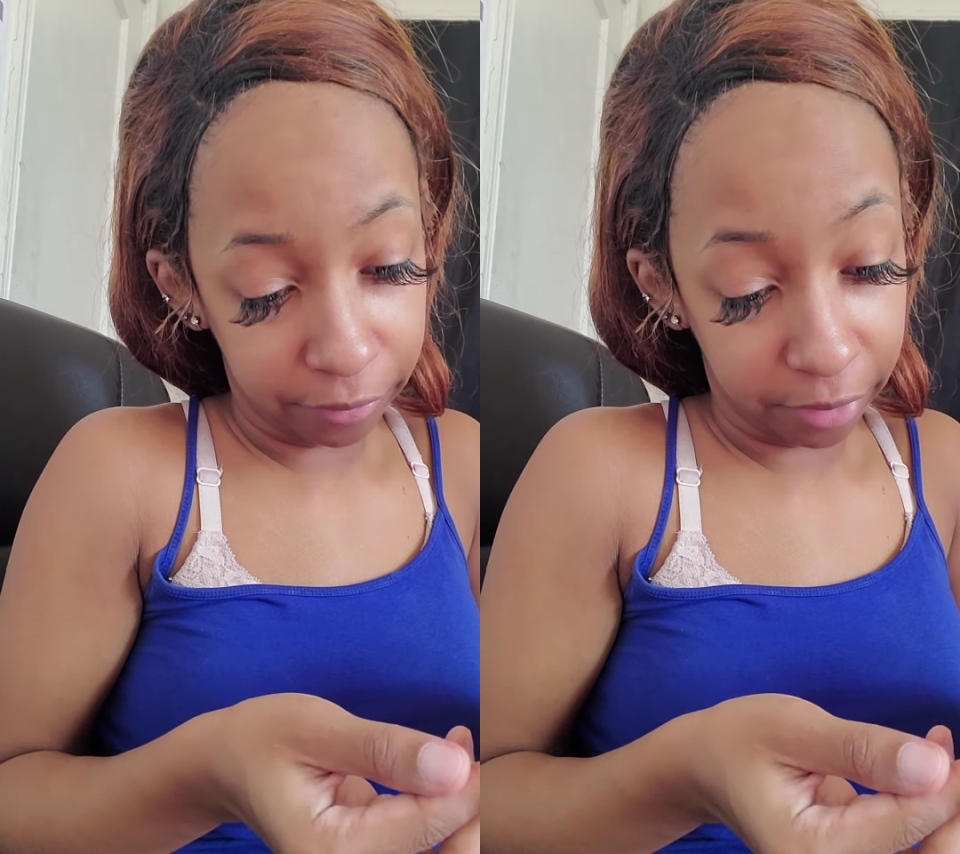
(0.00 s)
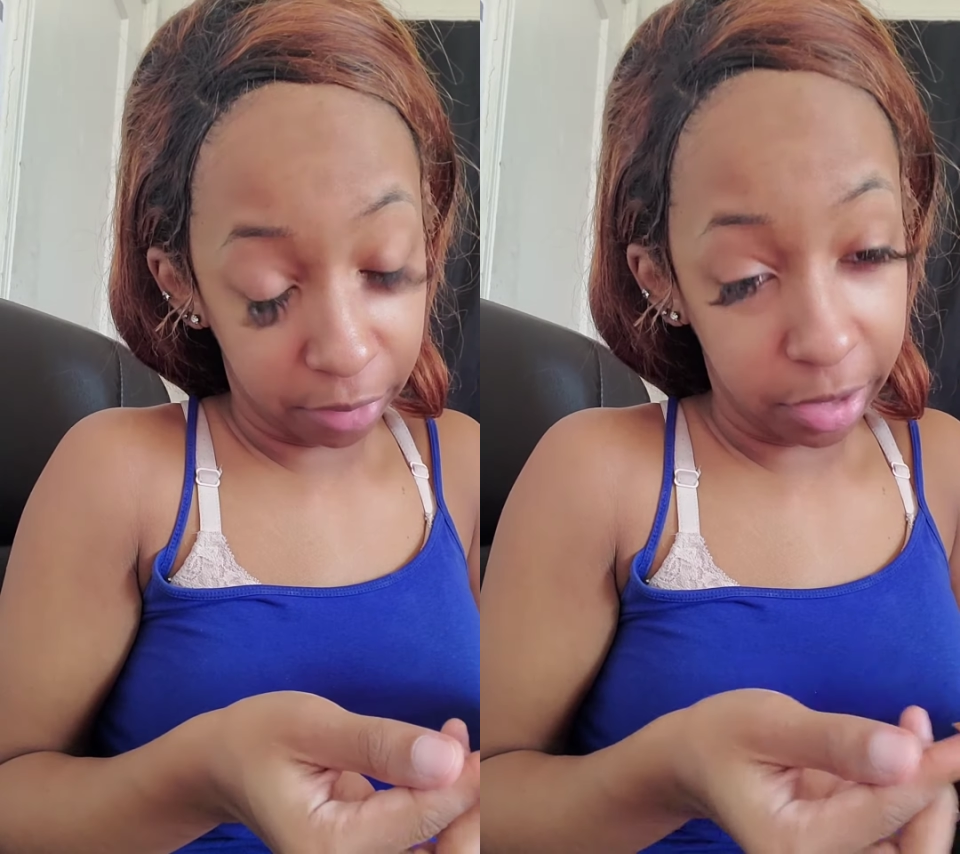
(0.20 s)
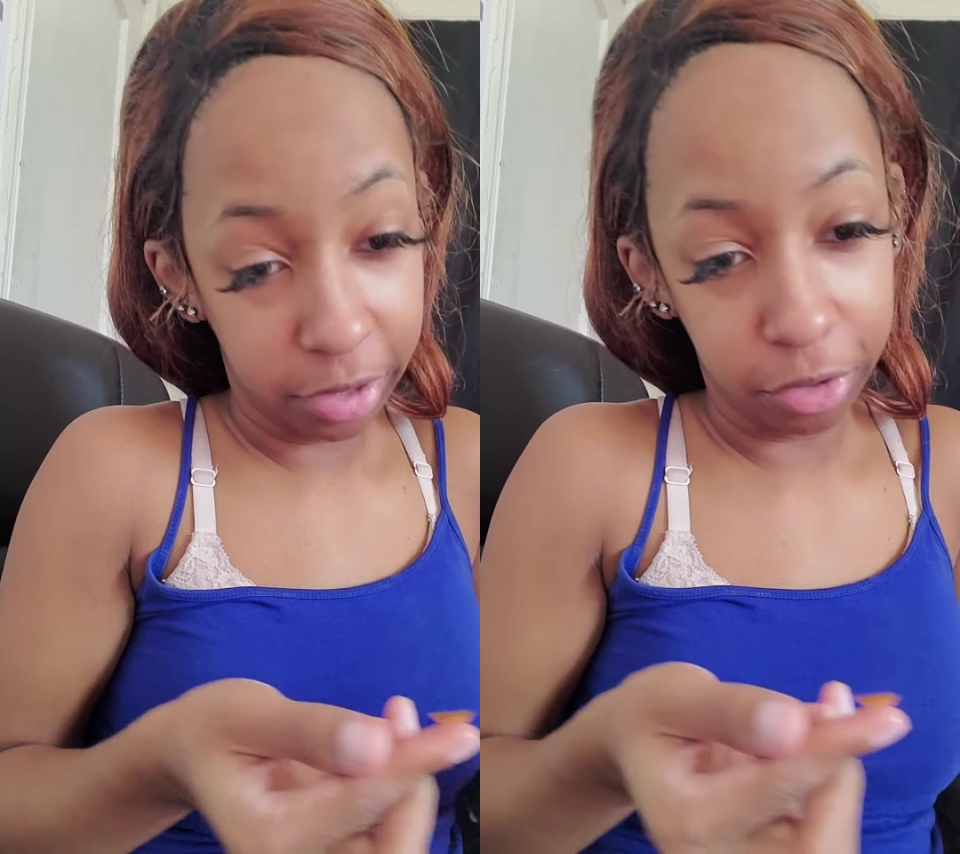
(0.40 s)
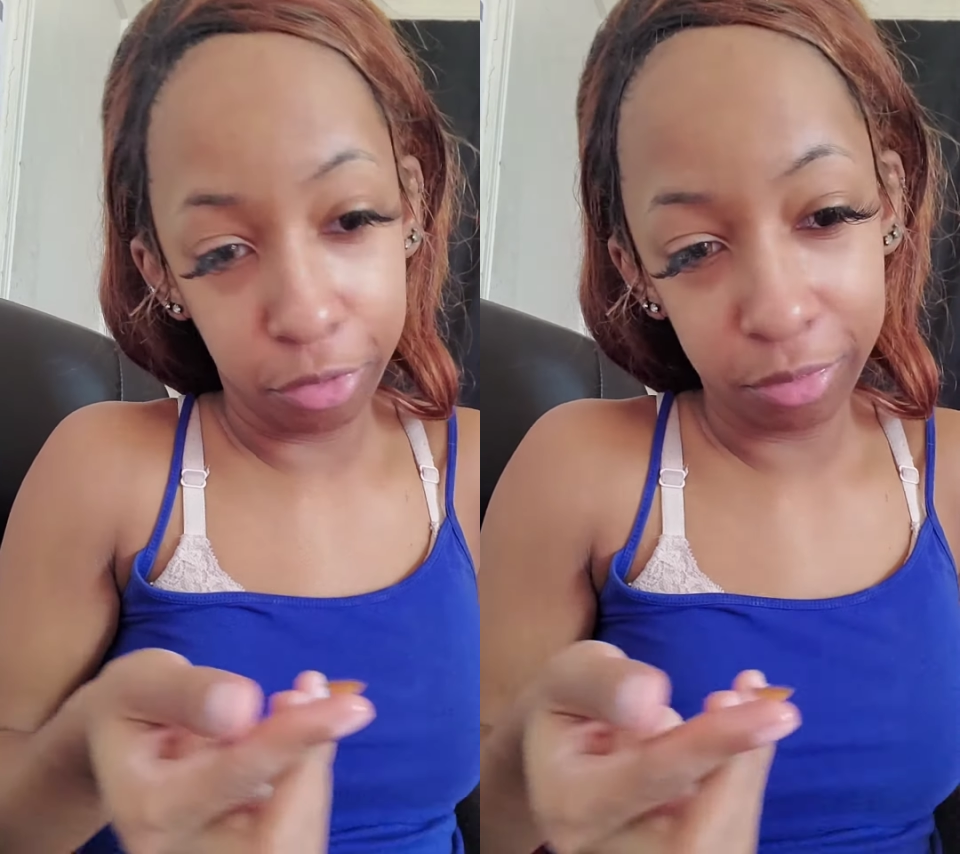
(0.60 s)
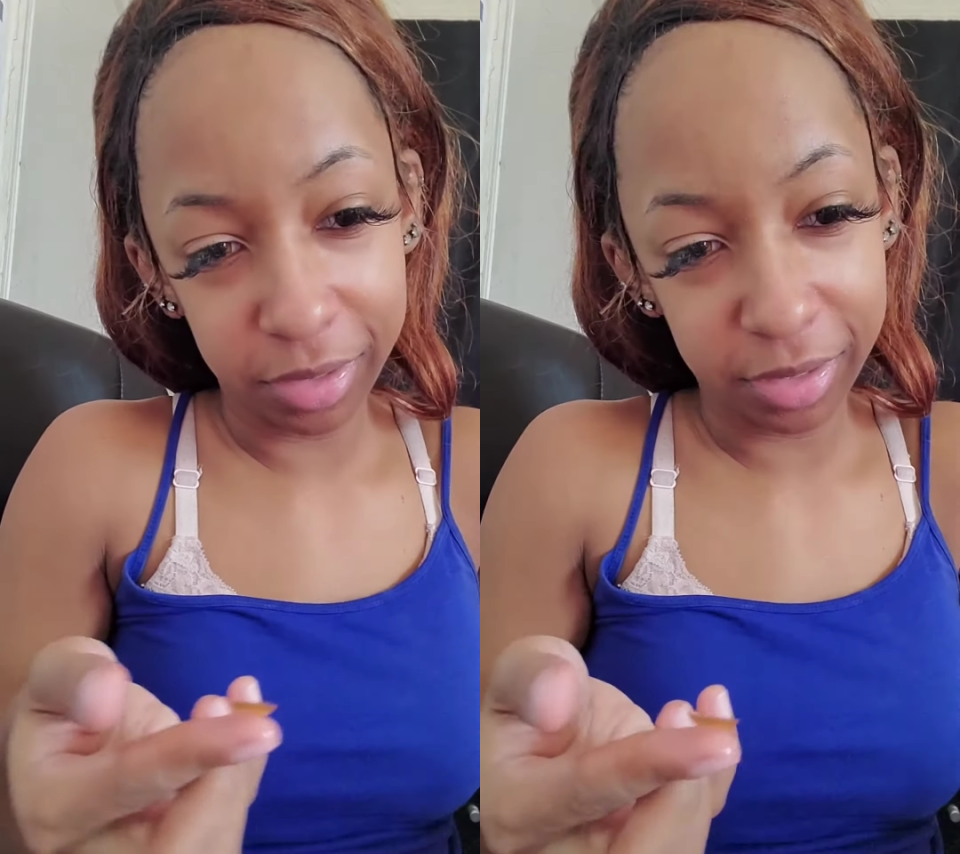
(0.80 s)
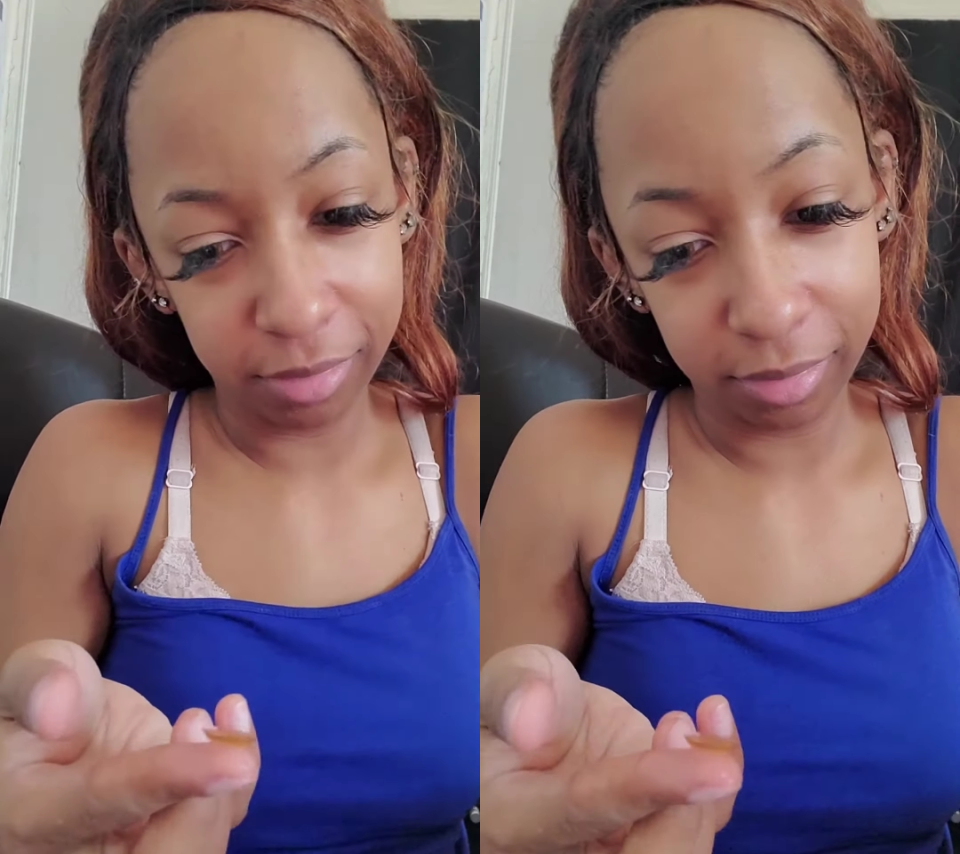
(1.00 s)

very cute.